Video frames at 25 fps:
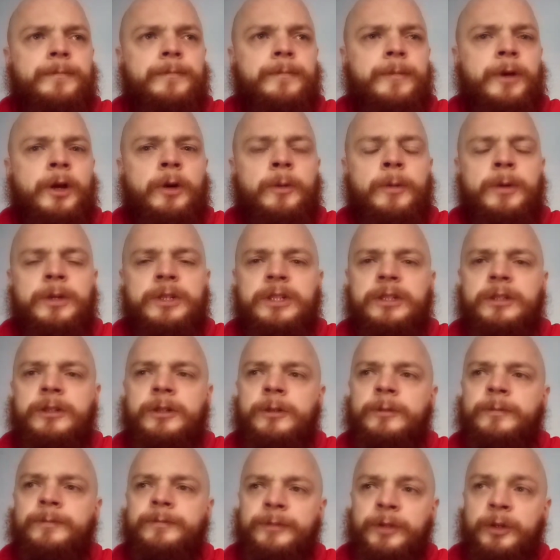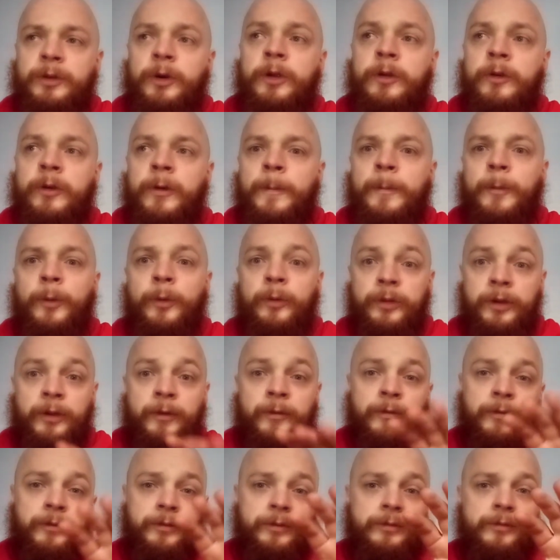Royal Rumble, the
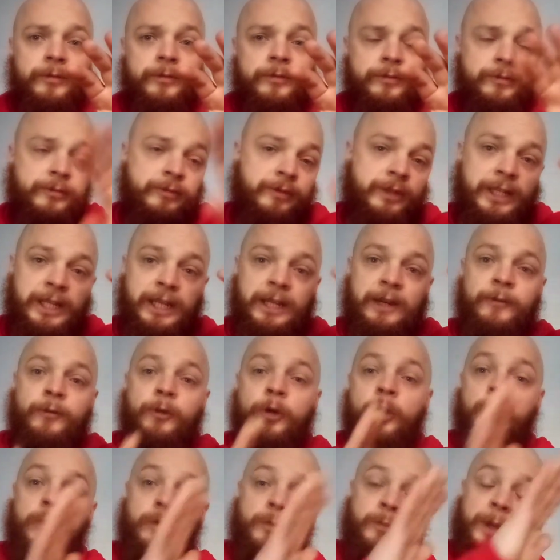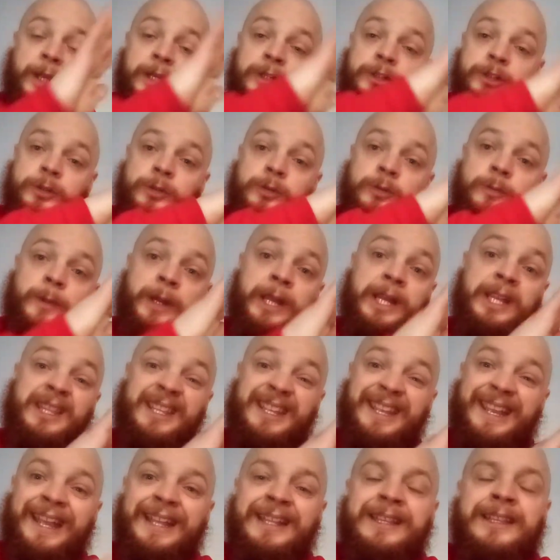kind of Rock Big Show bit at
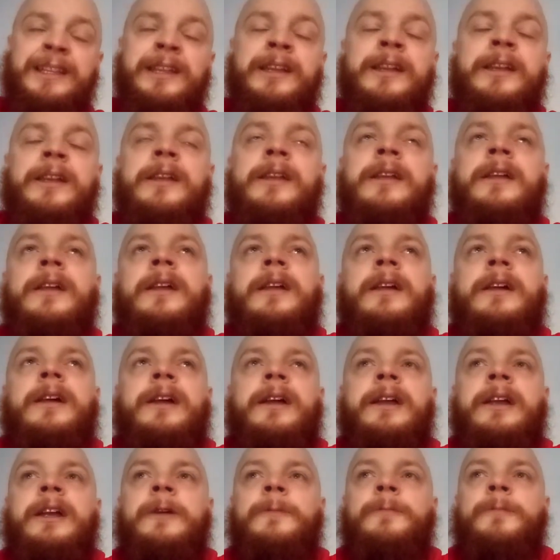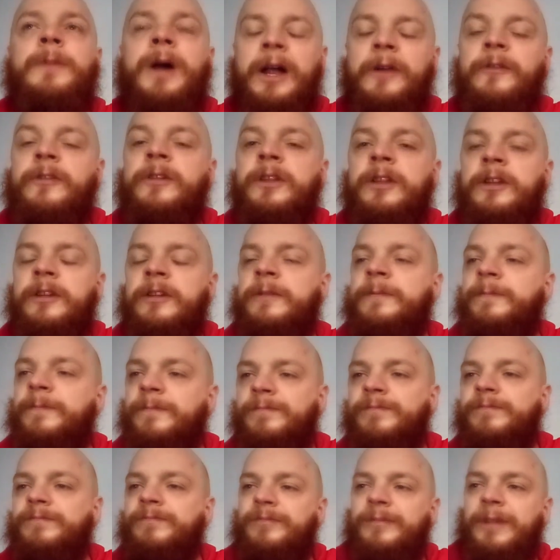the end. I
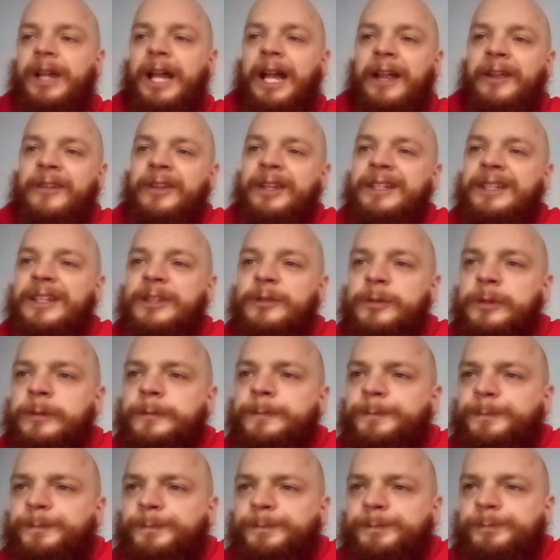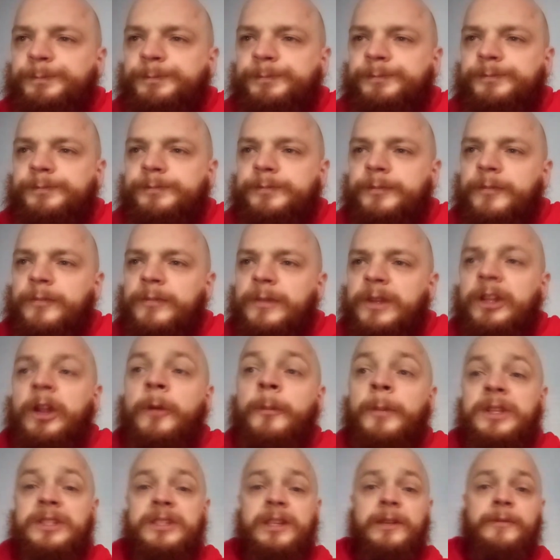like this one.
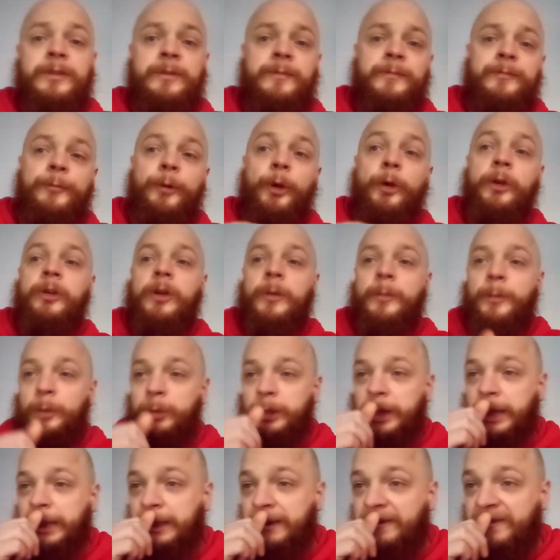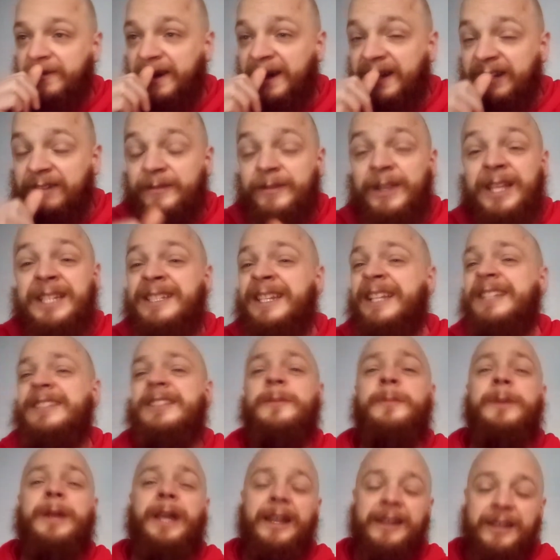Number 7, Royal Rumble 95. This had to
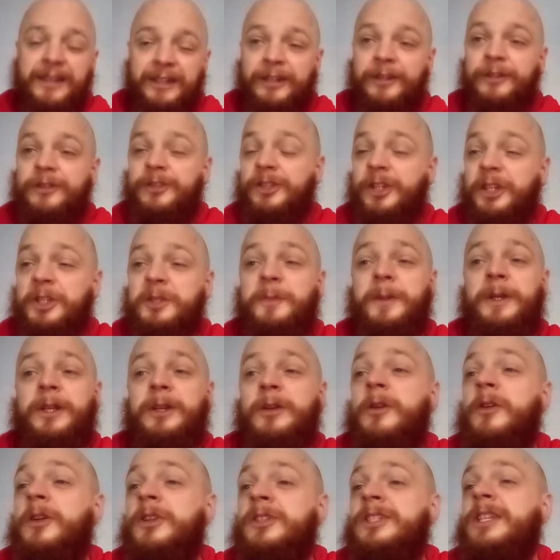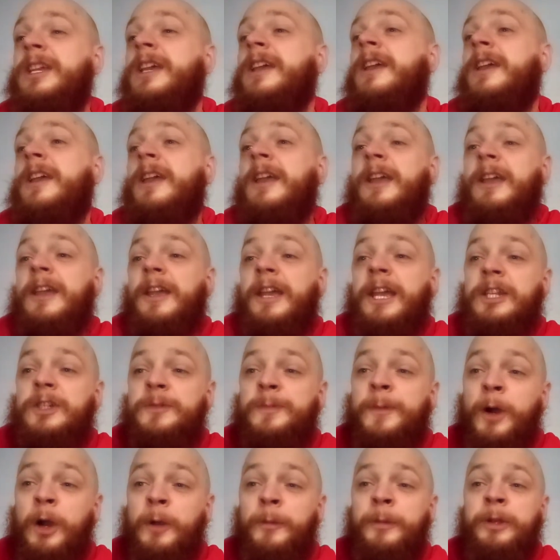be in here just because it's
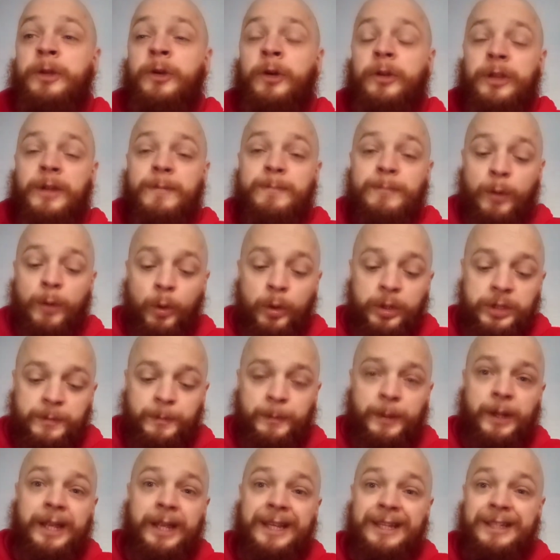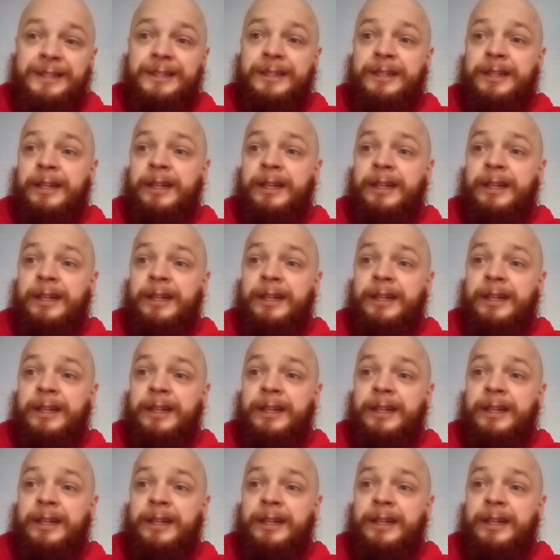probably got the most played